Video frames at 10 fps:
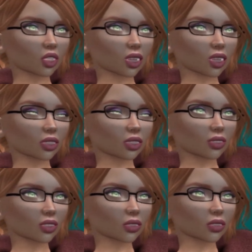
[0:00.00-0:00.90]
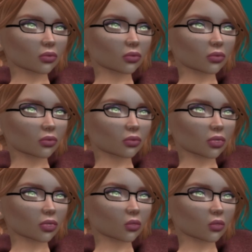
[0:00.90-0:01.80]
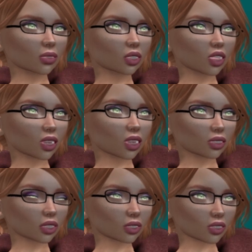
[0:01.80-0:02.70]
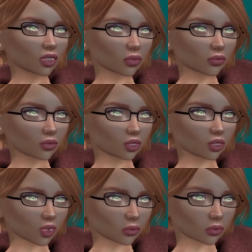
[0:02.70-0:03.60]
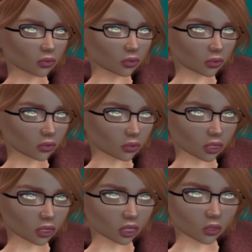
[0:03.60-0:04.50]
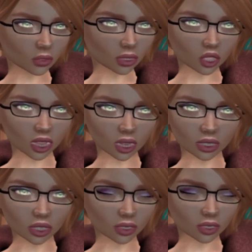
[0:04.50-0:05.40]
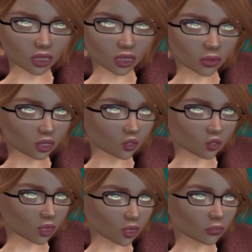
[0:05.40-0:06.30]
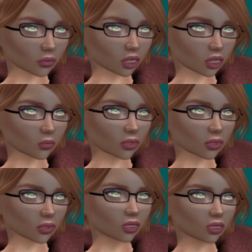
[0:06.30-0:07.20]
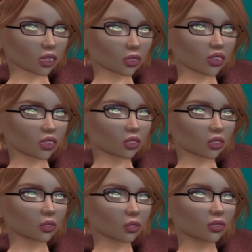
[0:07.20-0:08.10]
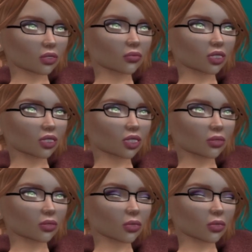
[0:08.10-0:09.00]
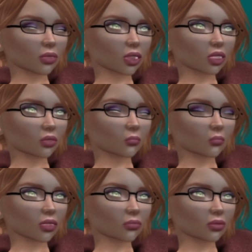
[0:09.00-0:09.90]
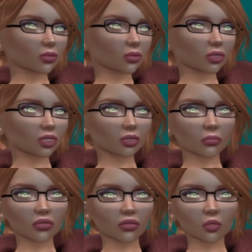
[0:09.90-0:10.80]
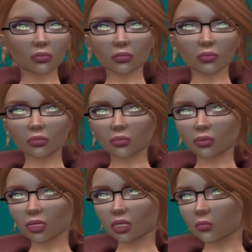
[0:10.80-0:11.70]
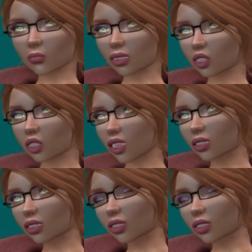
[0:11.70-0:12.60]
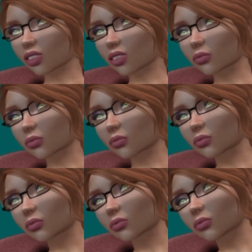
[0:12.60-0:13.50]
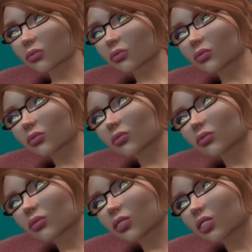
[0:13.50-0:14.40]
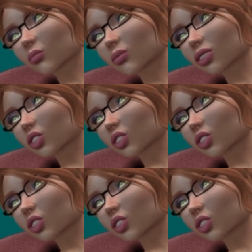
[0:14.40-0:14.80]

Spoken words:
Super excited about that. It is promising to be a very wonderful show. Everybody in it is going to be phenomenal. Excellent numbers, excellent stages, excellent dances.